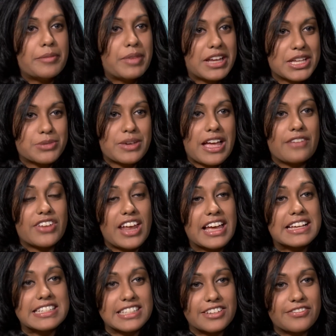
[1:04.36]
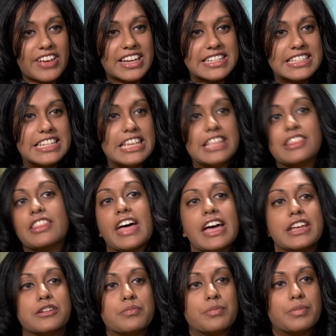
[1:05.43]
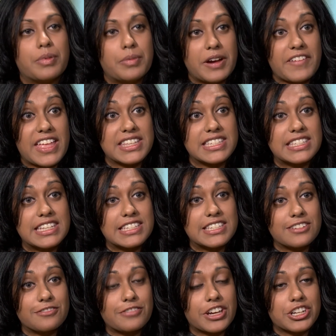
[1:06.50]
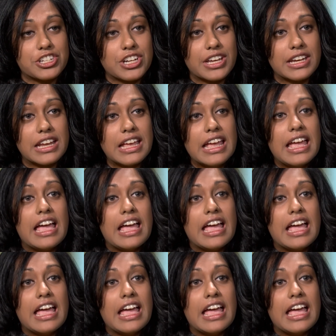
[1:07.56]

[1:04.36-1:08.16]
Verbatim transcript: because we have an excellent vaccine that prevents this infection.